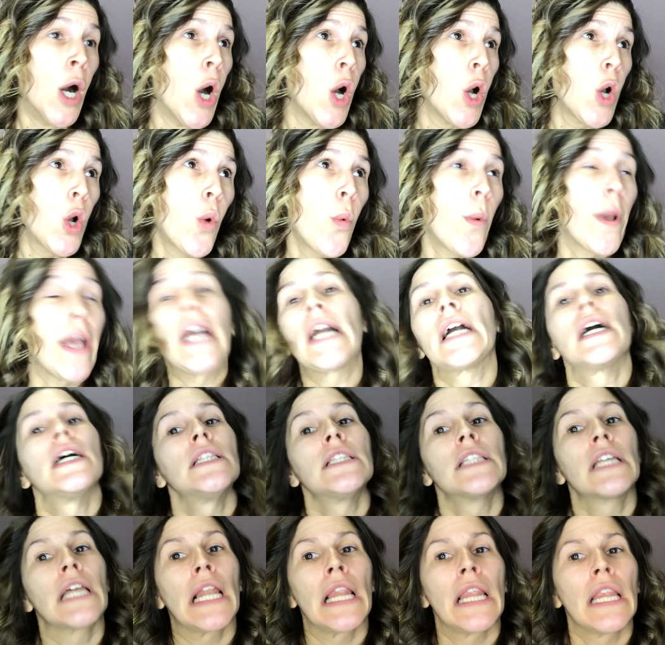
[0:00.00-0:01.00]
quick
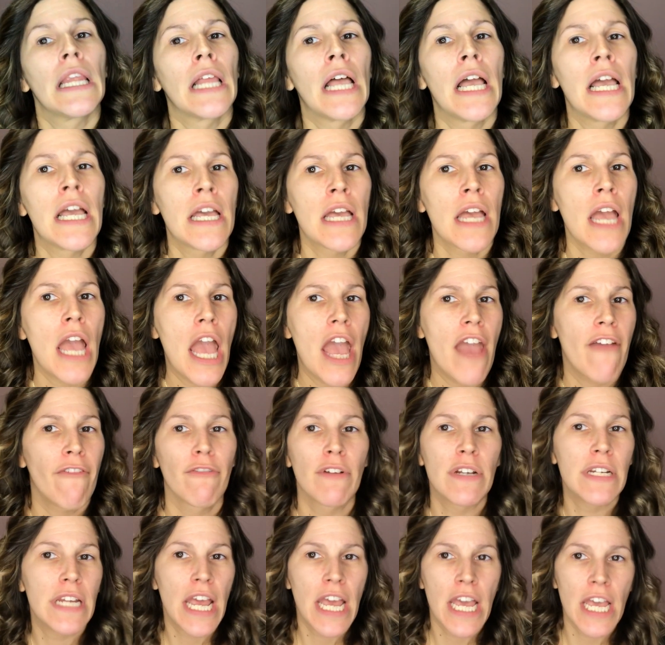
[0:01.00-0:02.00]
little
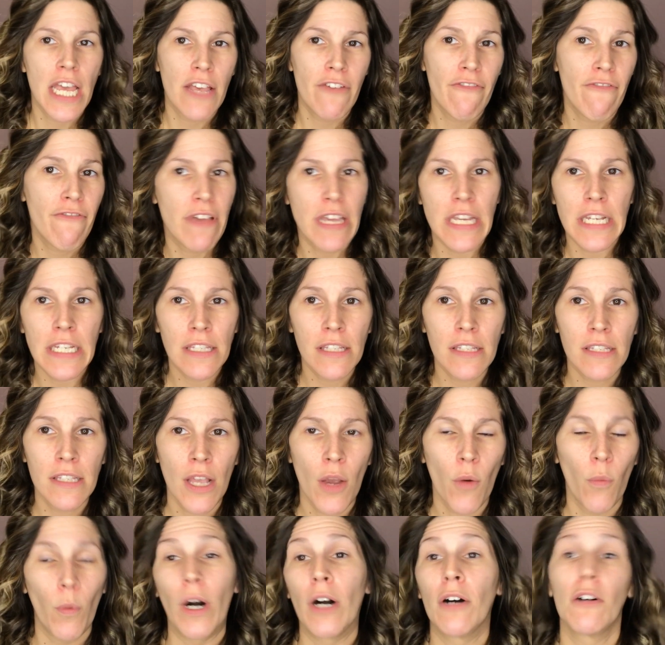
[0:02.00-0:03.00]
everyday face,
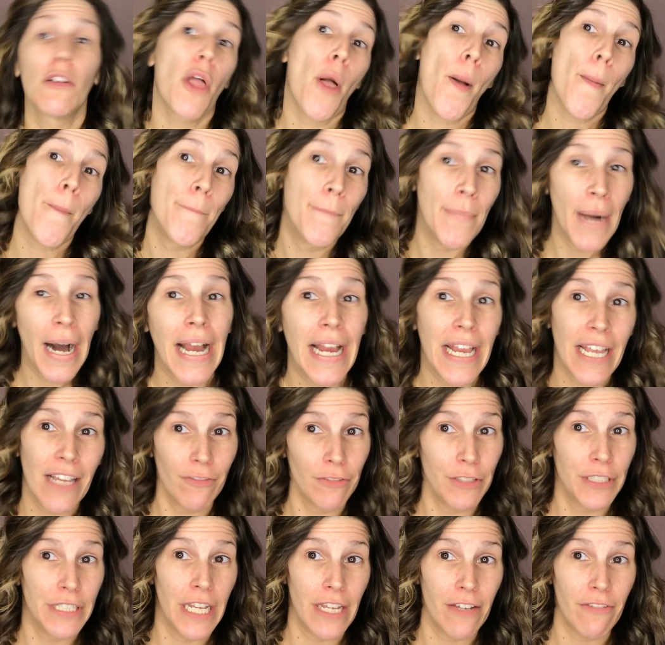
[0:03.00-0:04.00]
well, my
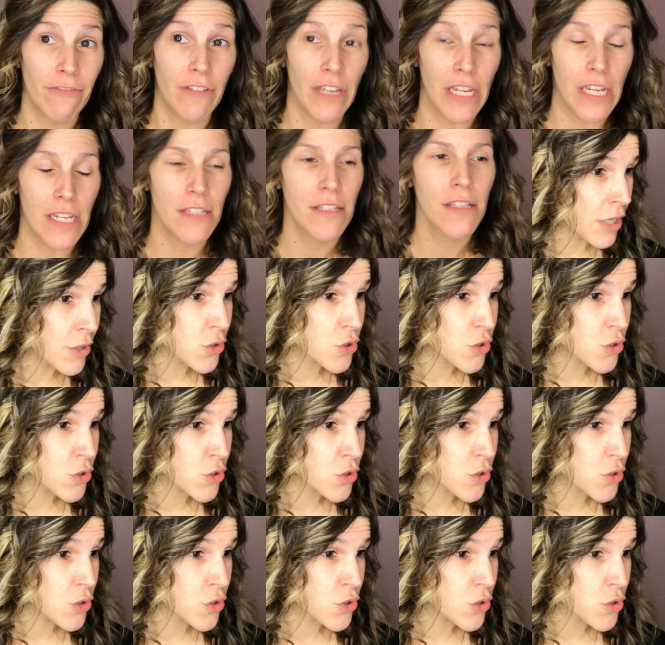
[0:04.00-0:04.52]
everyday face.